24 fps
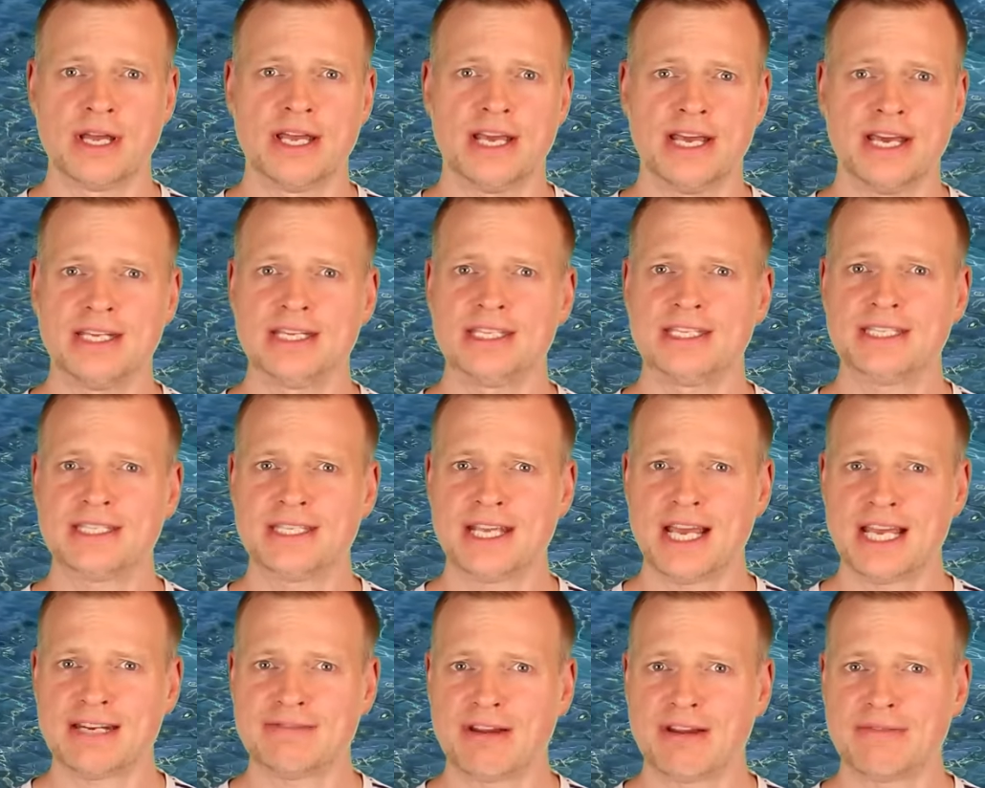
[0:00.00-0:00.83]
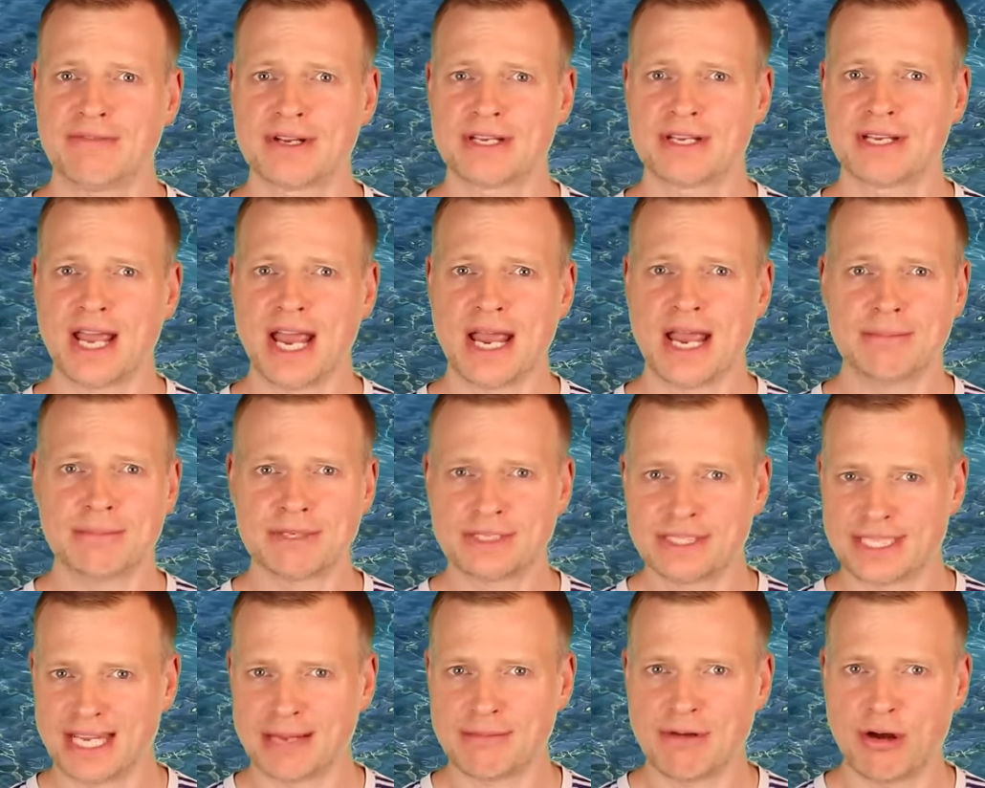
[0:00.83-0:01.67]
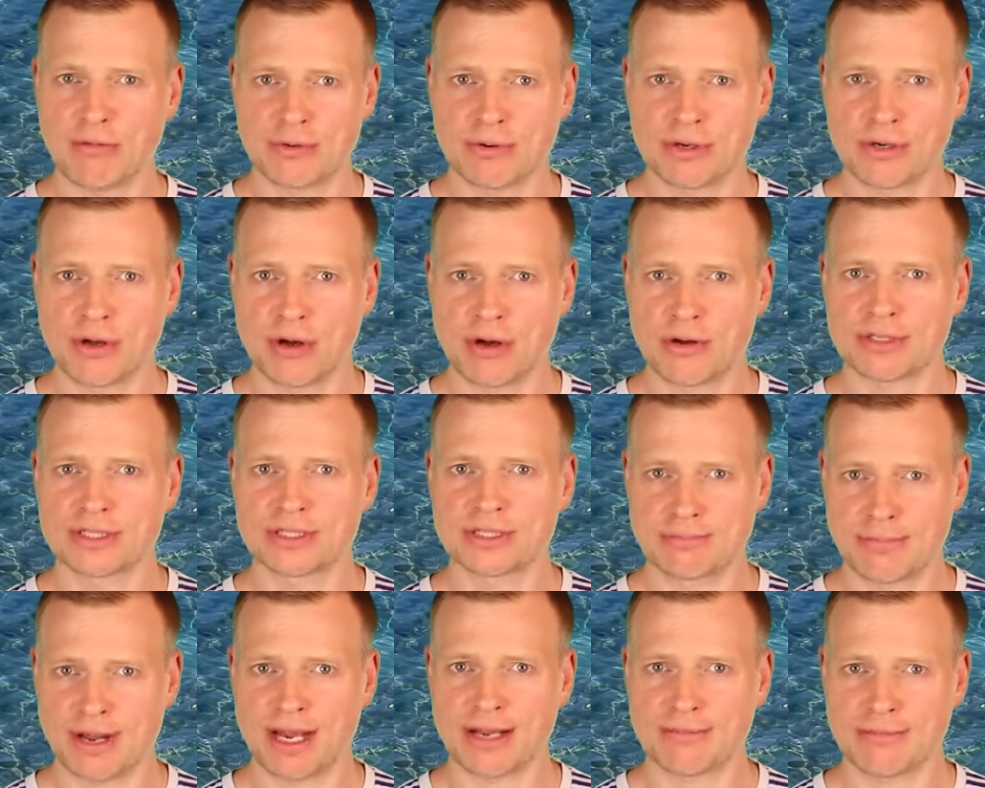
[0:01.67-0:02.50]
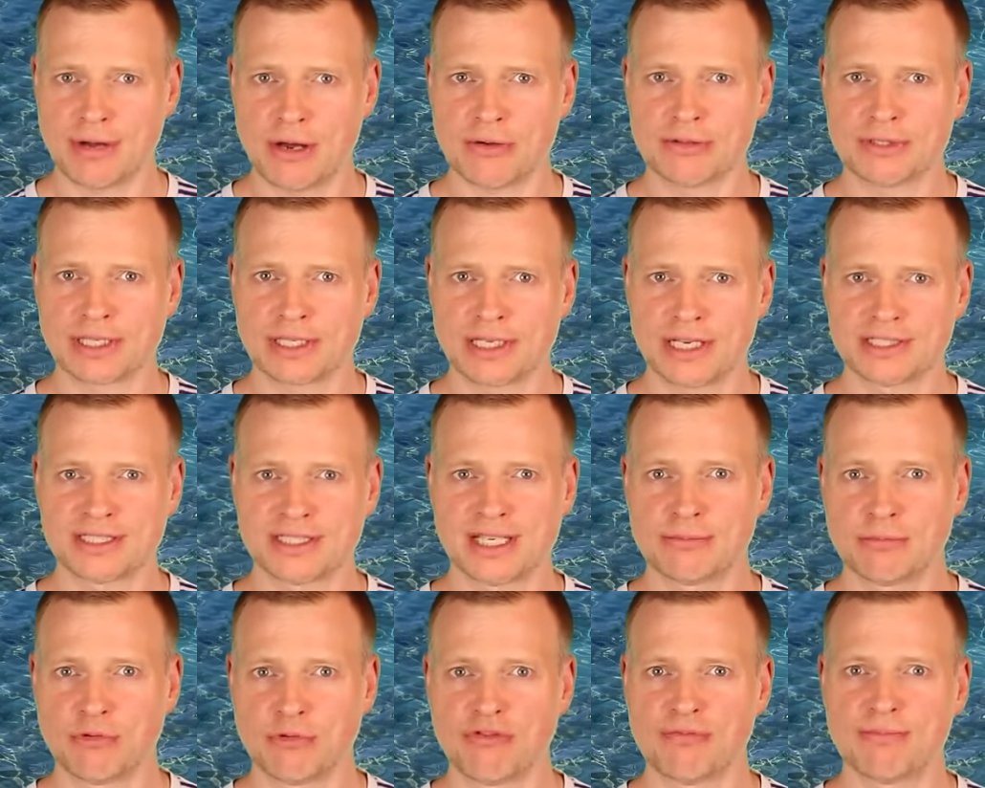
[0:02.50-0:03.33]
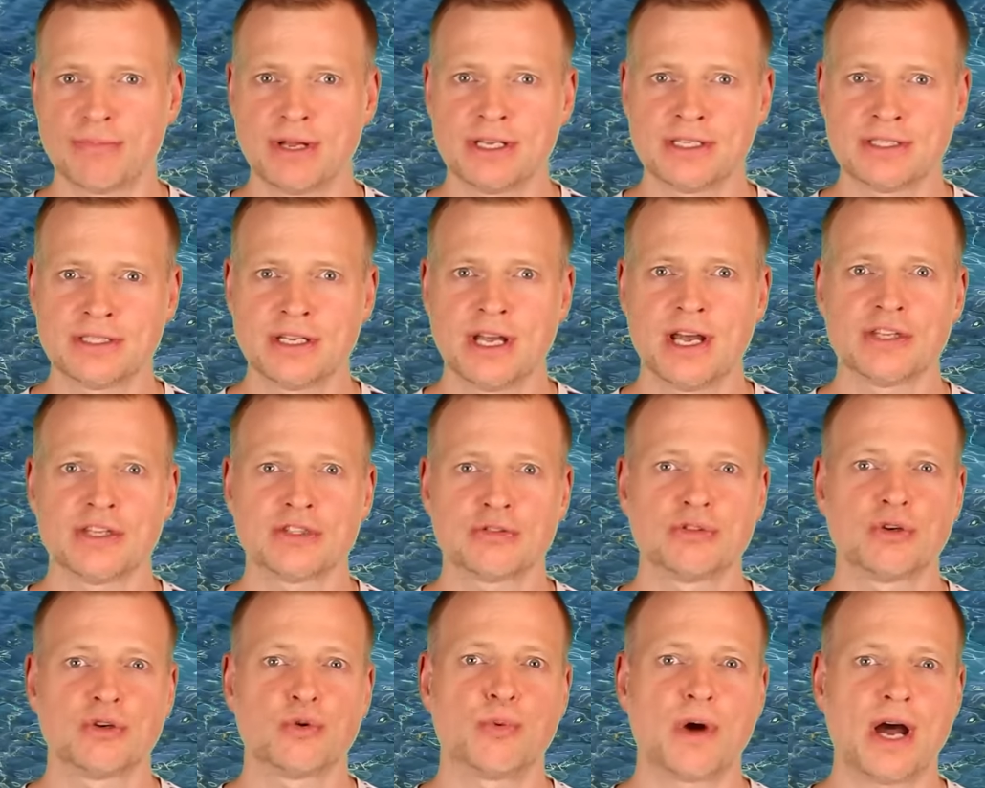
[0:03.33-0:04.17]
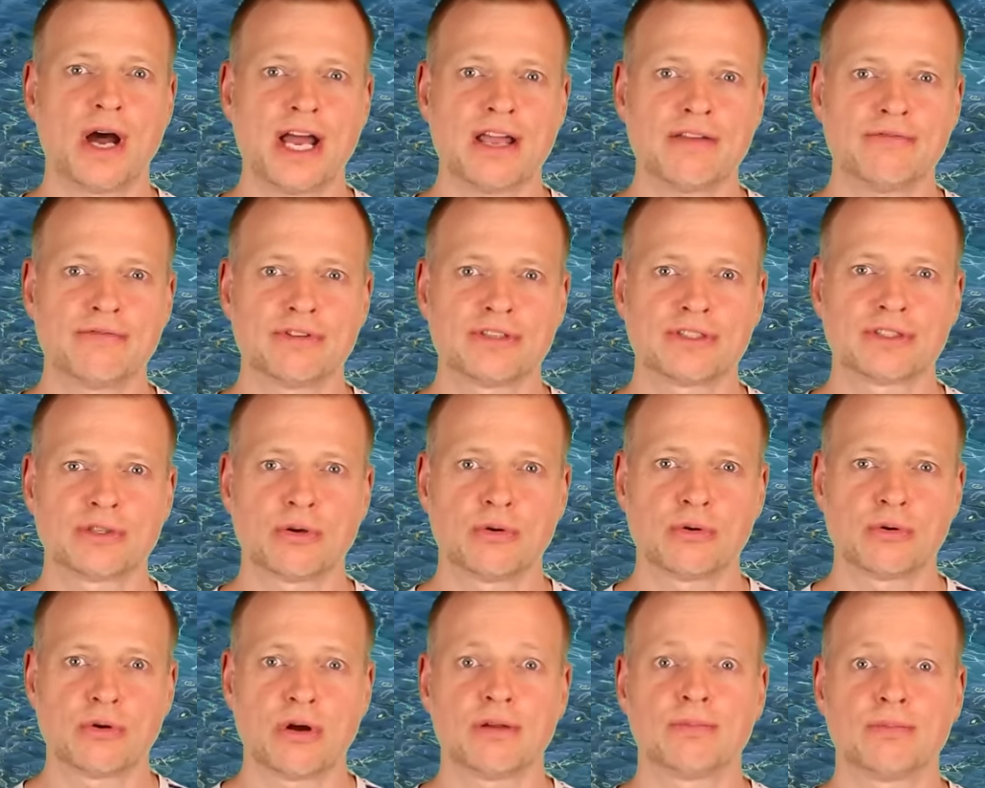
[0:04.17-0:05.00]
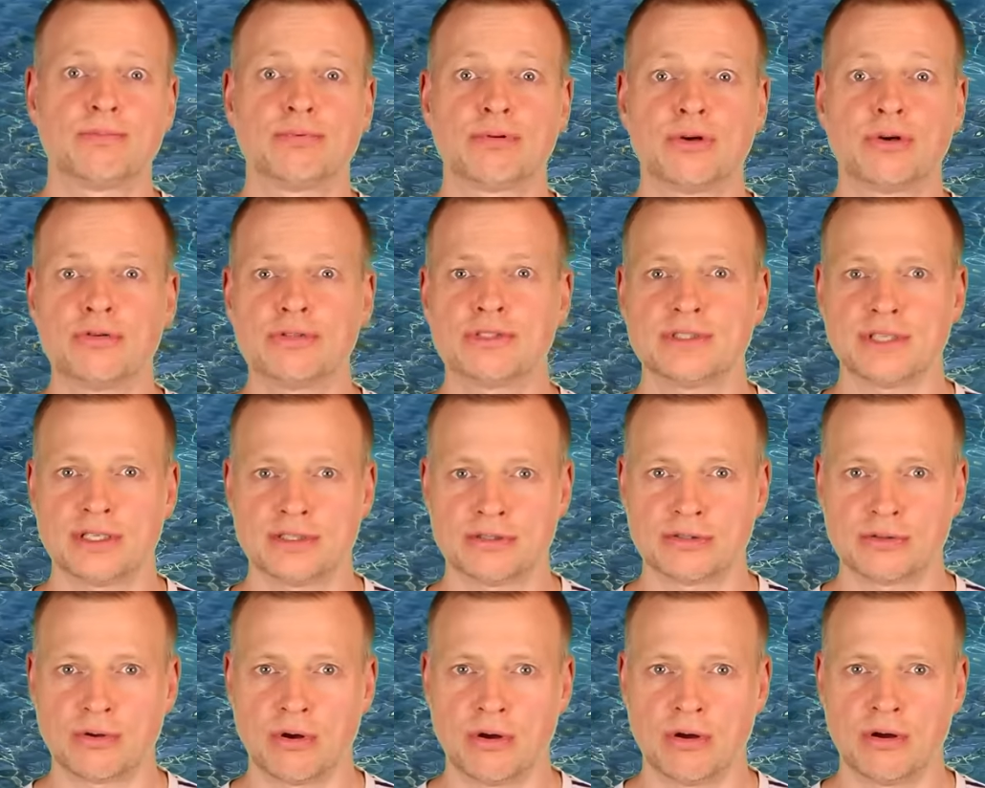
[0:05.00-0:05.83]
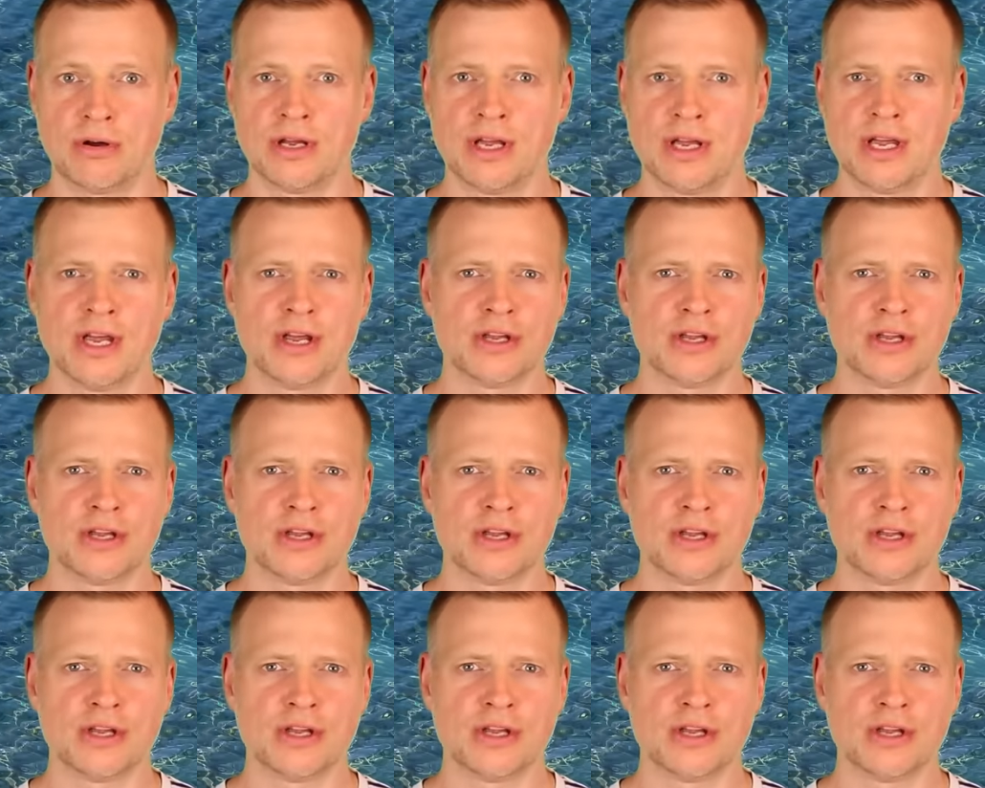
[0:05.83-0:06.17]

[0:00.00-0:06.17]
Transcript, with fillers: It is said that the game somehow records my mouse clicks and movements to derive a so-called process score.